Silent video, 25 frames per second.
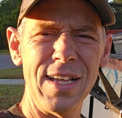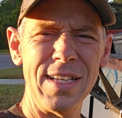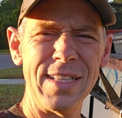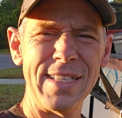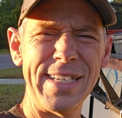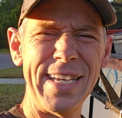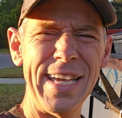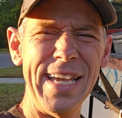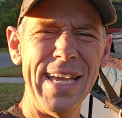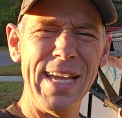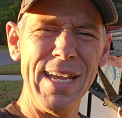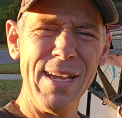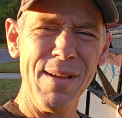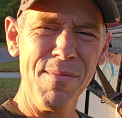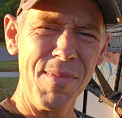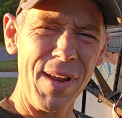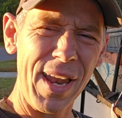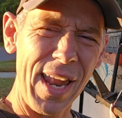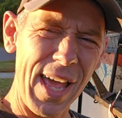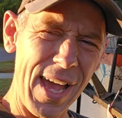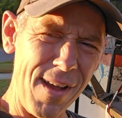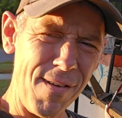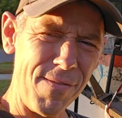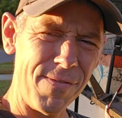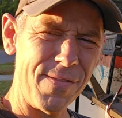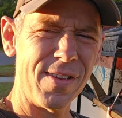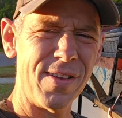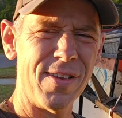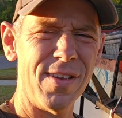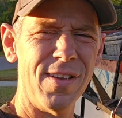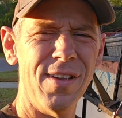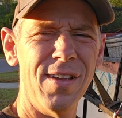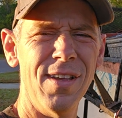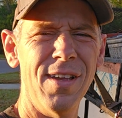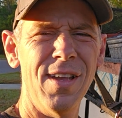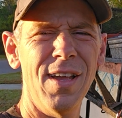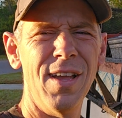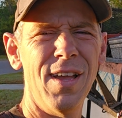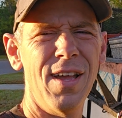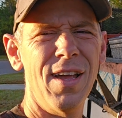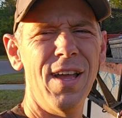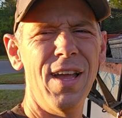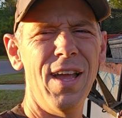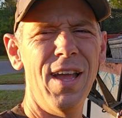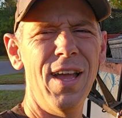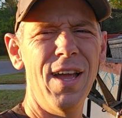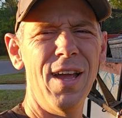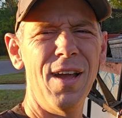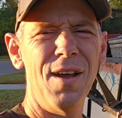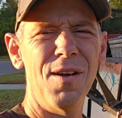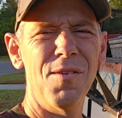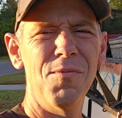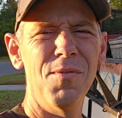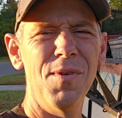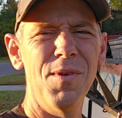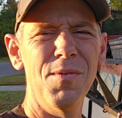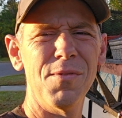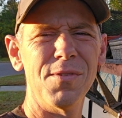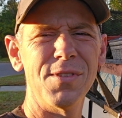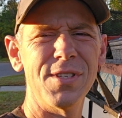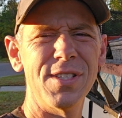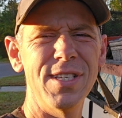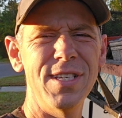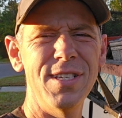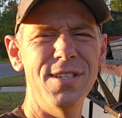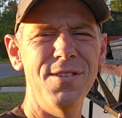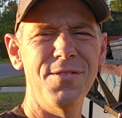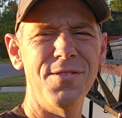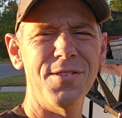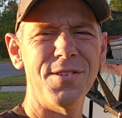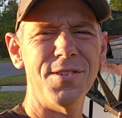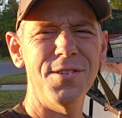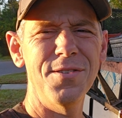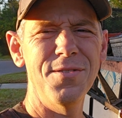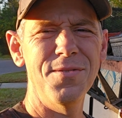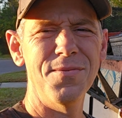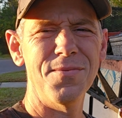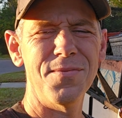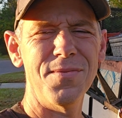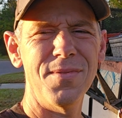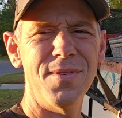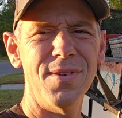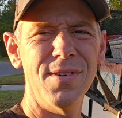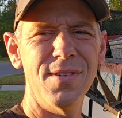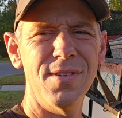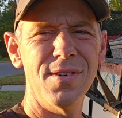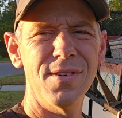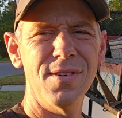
Team lift. And we will see you soon.